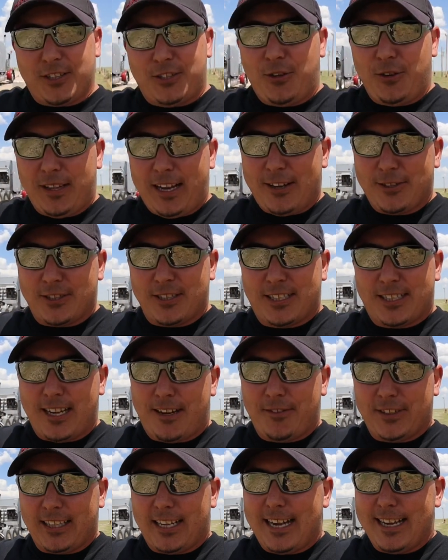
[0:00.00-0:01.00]
a
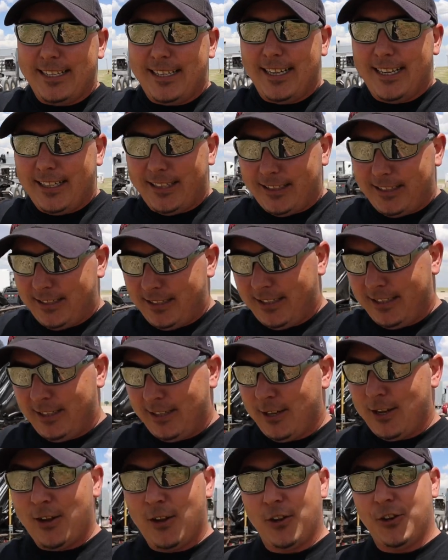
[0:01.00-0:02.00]
2007 Liddell,
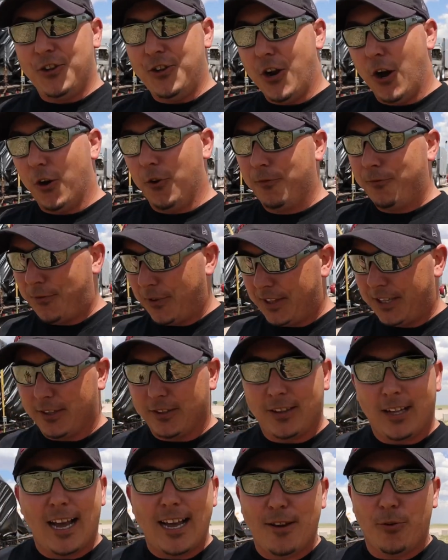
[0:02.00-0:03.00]
known for their
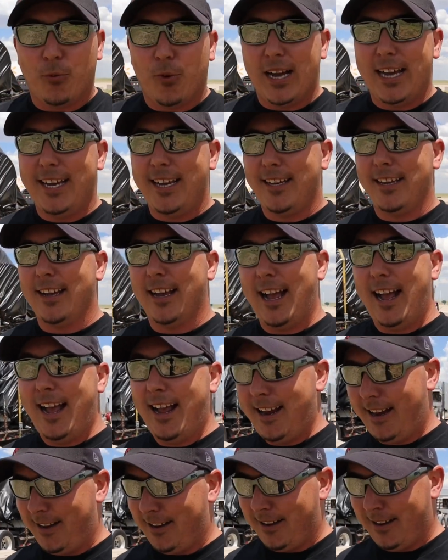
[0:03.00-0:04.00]
lightweight,
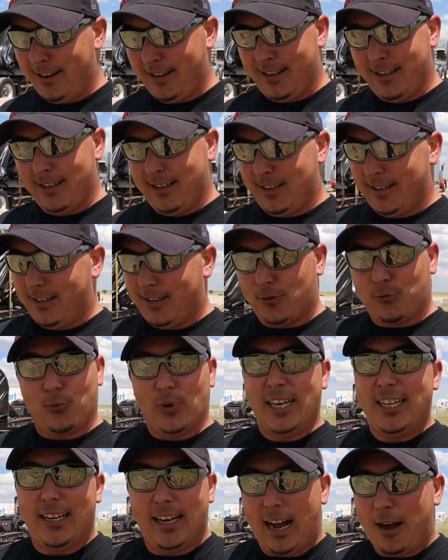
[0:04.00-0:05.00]
and
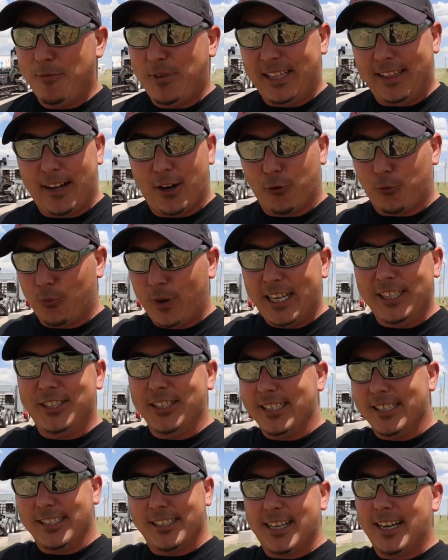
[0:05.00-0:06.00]
I mean they're rigid as